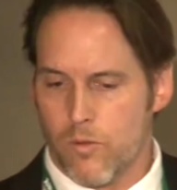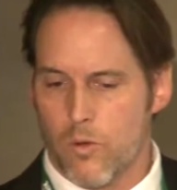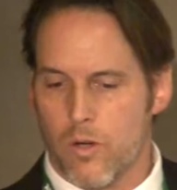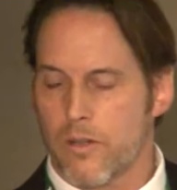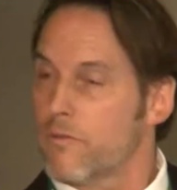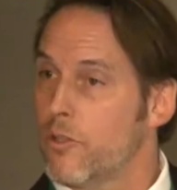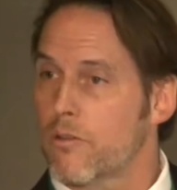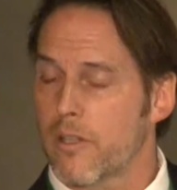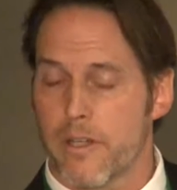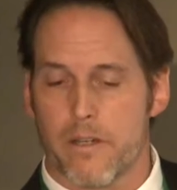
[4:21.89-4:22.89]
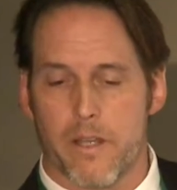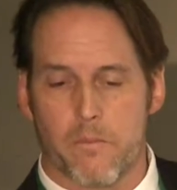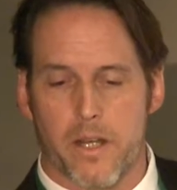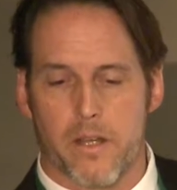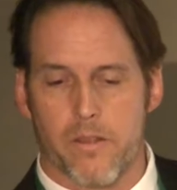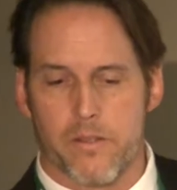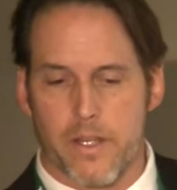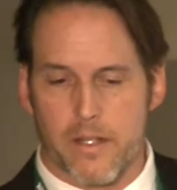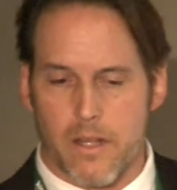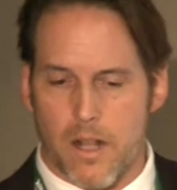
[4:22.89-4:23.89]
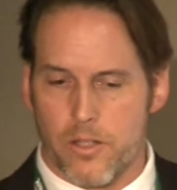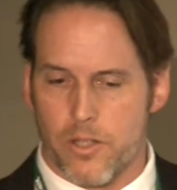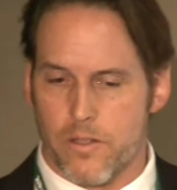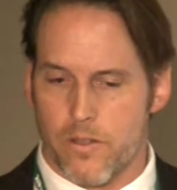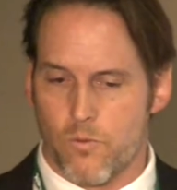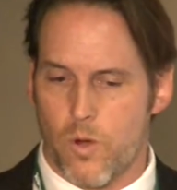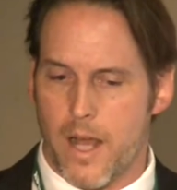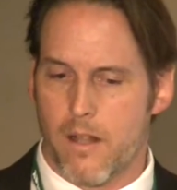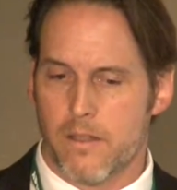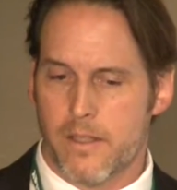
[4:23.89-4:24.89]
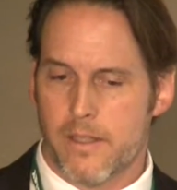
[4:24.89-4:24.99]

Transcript: or nuclear and many other technologies as well.